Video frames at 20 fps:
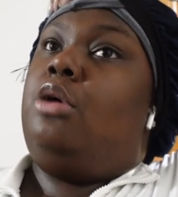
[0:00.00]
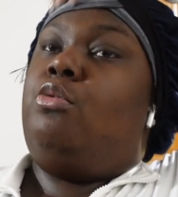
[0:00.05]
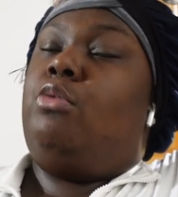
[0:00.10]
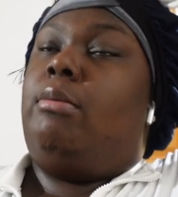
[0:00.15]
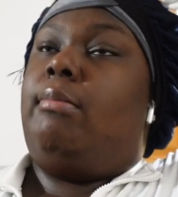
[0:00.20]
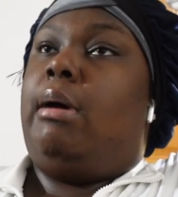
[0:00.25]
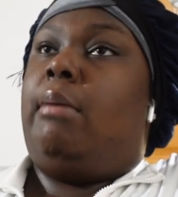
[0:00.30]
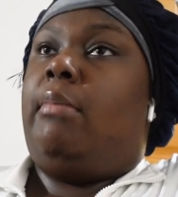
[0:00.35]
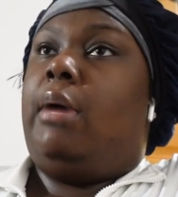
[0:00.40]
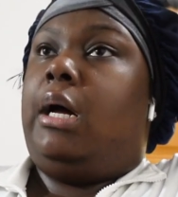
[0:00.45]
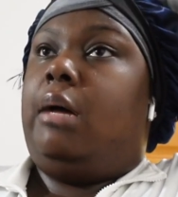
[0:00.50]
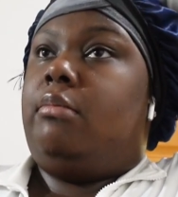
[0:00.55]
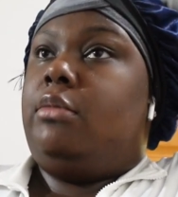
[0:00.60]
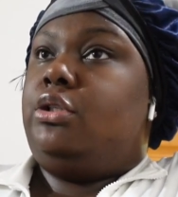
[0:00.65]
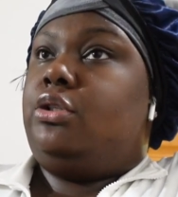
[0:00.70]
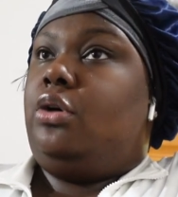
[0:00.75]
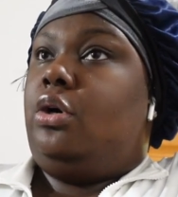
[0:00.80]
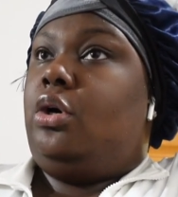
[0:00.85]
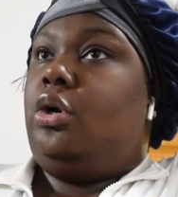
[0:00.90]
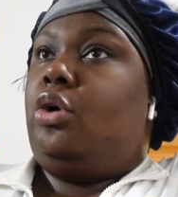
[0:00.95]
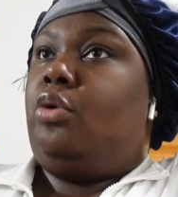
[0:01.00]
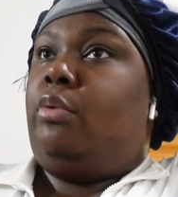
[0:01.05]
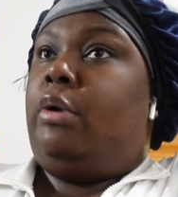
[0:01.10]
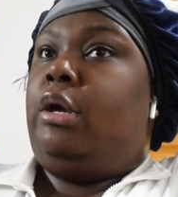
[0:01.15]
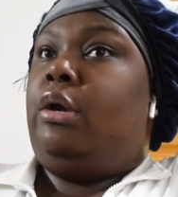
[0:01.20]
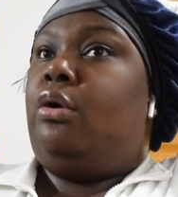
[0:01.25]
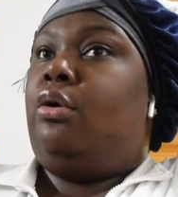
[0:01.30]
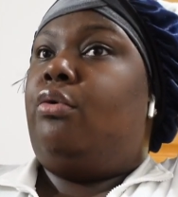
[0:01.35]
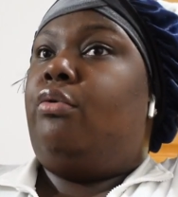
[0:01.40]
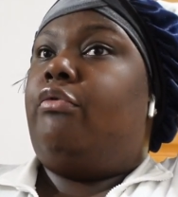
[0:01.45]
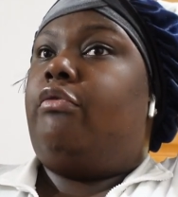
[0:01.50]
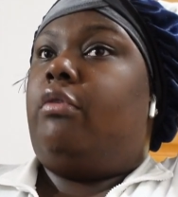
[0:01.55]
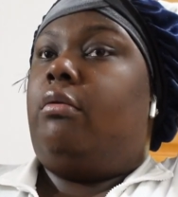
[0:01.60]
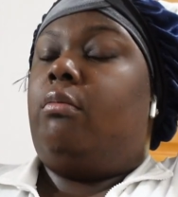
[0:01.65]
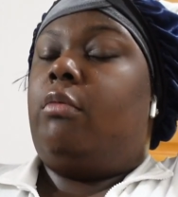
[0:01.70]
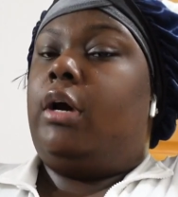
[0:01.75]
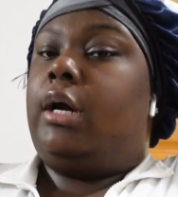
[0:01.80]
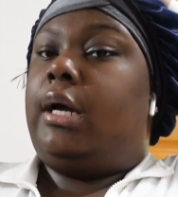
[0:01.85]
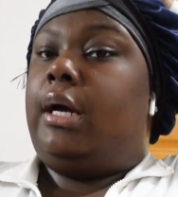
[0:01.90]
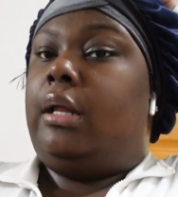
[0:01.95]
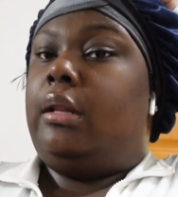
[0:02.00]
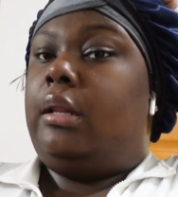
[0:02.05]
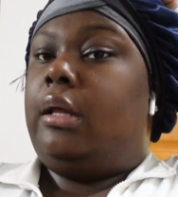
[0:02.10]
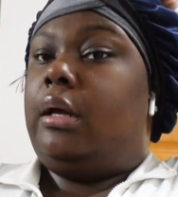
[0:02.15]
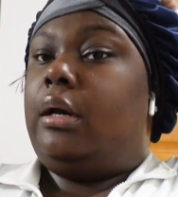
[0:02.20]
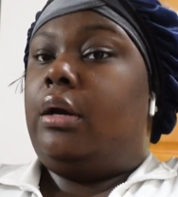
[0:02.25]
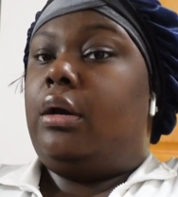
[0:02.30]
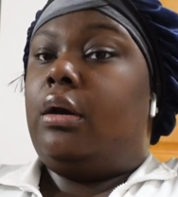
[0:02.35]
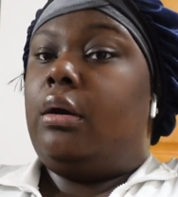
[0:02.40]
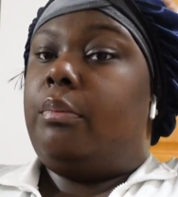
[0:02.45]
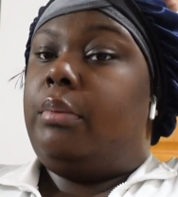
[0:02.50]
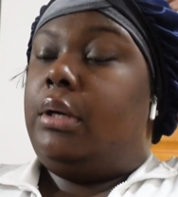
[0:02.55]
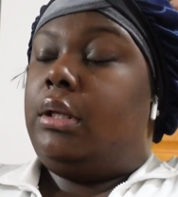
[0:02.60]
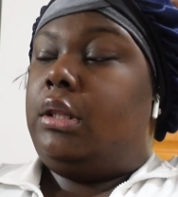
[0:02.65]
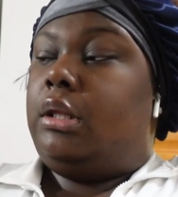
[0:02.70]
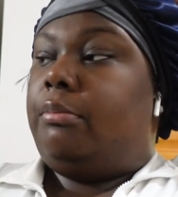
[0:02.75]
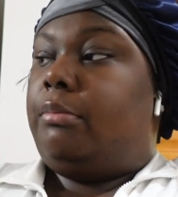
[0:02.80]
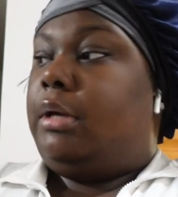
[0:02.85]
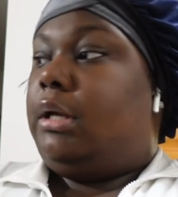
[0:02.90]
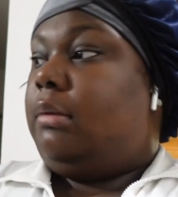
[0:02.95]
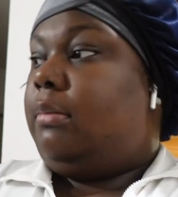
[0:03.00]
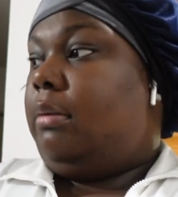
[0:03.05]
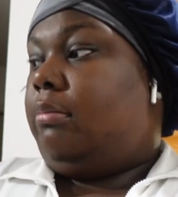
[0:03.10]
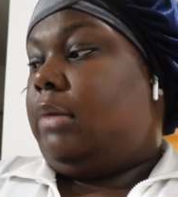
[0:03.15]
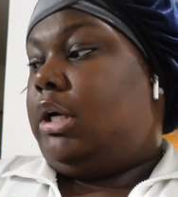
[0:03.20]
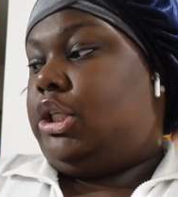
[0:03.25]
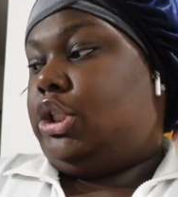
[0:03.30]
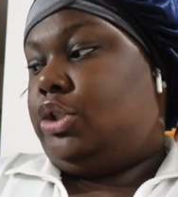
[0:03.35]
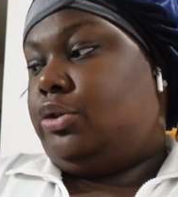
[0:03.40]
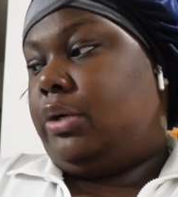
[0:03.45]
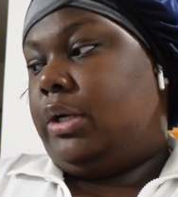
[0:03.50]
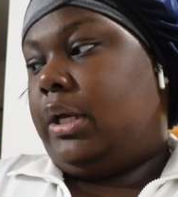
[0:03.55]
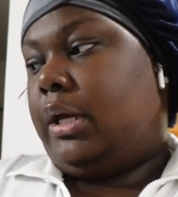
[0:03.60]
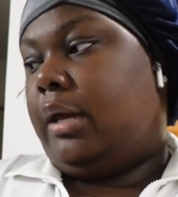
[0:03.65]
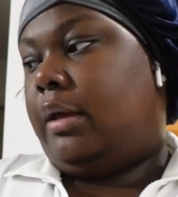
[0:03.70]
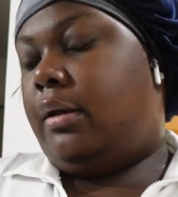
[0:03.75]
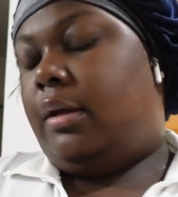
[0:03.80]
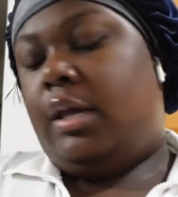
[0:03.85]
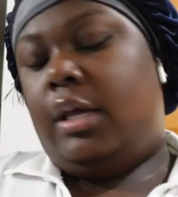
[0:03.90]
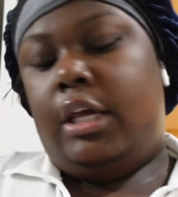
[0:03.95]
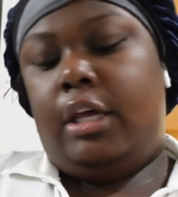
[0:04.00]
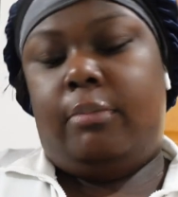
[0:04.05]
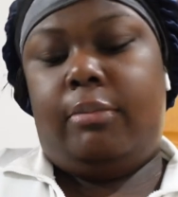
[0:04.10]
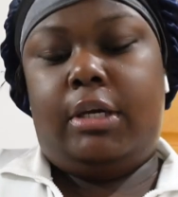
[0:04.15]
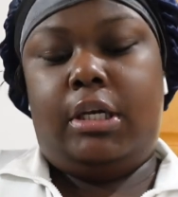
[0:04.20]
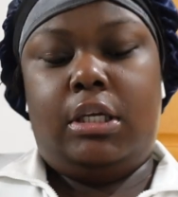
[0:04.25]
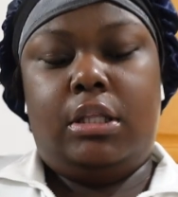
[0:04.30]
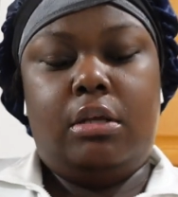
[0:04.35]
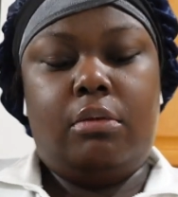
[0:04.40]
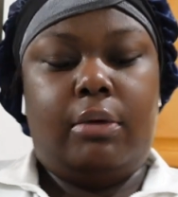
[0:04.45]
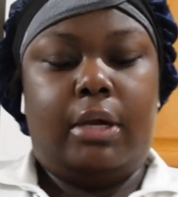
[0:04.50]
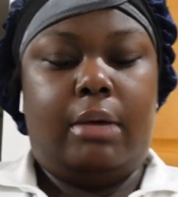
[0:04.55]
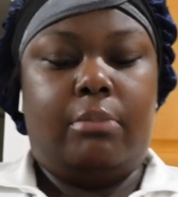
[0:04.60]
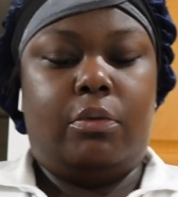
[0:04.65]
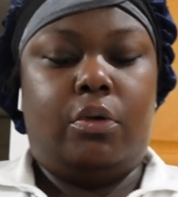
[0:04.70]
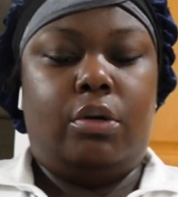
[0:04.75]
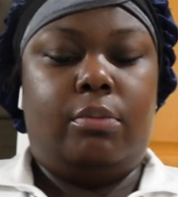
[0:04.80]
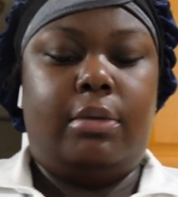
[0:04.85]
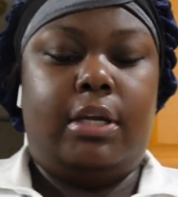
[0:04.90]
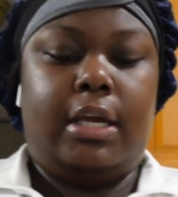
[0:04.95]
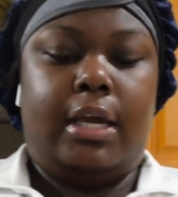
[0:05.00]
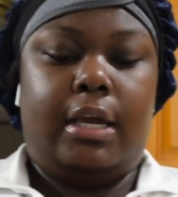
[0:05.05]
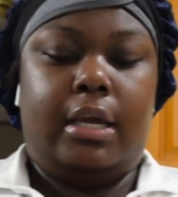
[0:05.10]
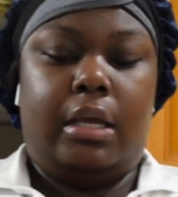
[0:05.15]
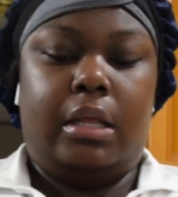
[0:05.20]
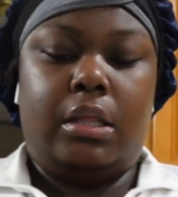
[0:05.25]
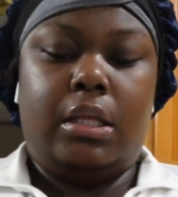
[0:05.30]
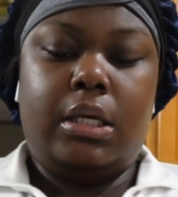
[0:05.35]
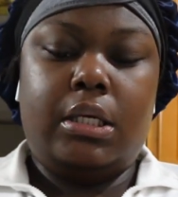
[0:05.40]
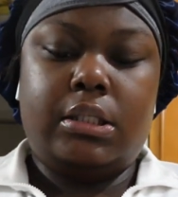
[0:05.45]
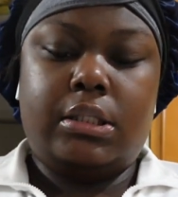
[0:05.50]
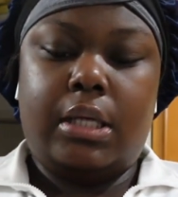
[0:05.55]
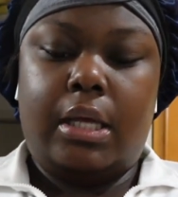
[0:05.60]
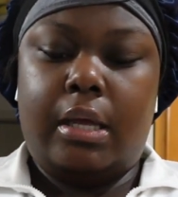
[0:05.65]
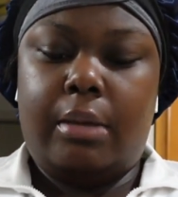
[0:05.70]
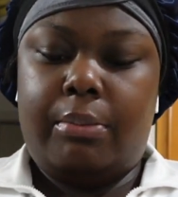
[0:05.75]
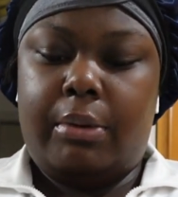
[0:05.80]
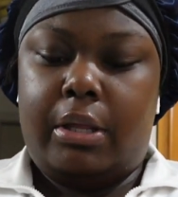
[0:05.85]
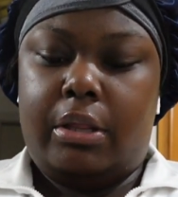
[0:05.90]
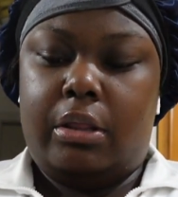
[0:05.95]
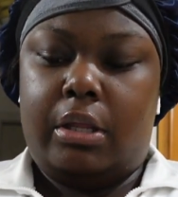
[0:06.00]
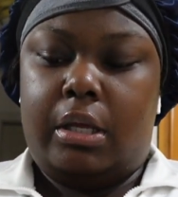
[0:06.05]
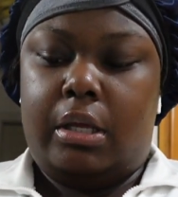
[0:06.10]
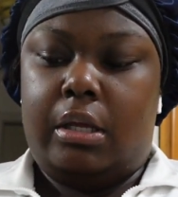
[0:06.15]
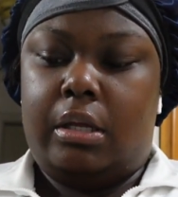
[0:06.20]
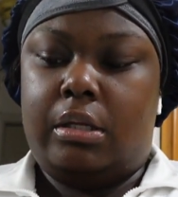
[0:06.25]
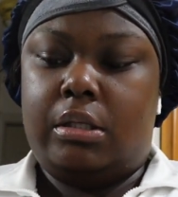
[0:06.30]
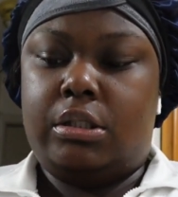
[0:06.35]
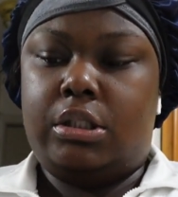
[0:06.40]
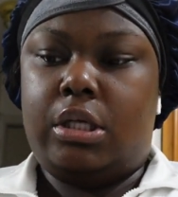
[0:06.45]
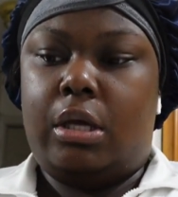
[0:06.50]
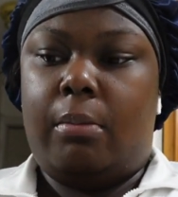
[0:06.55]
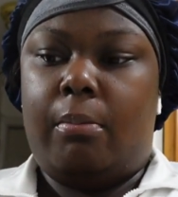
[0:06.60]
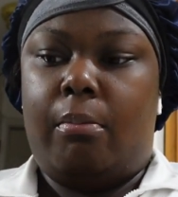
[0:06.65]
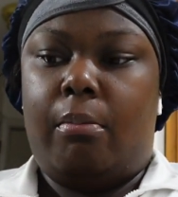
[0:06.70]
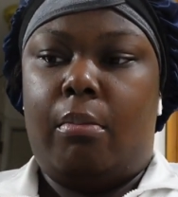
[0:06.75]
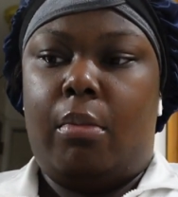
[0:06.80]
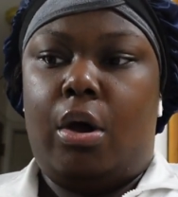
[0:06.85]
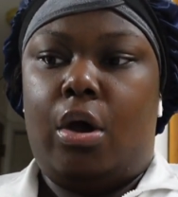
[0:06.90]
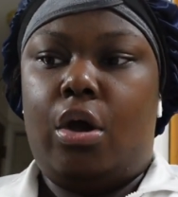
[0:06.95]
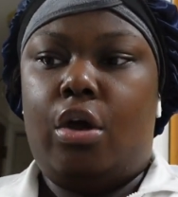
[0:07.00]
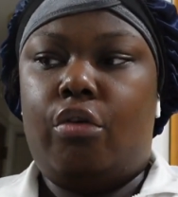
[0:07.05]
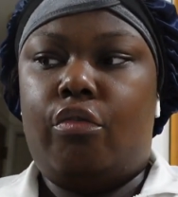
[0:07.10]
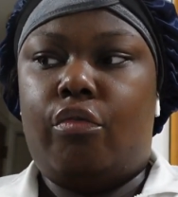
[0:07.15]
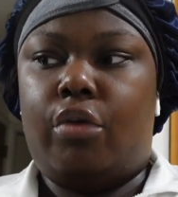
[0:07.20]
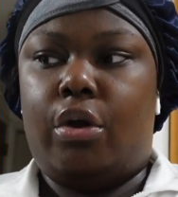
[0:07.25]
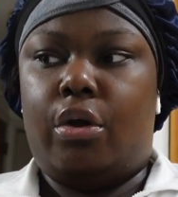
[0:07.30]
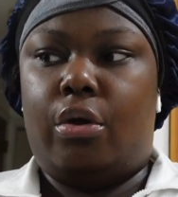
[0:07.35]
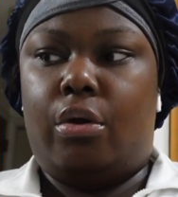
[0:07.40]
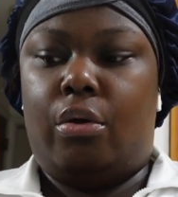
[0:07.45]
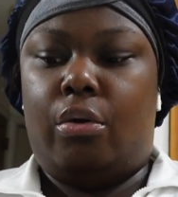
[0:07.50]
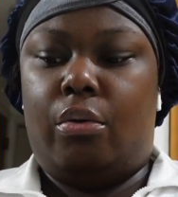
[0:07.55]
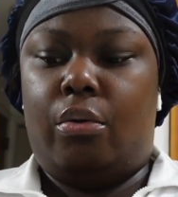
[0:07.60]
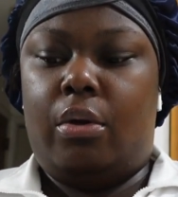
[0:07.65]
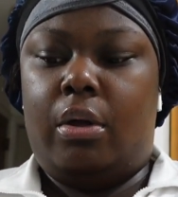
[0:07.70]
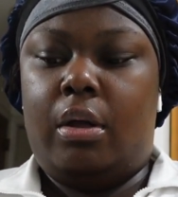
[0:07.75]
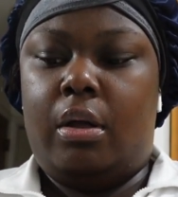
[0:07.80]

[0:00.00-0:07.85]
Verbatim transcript: when my mom is on her way home from work i'll let her pick them up i'm not sure yet but either way i'm going to be hanging these up and then tomorrow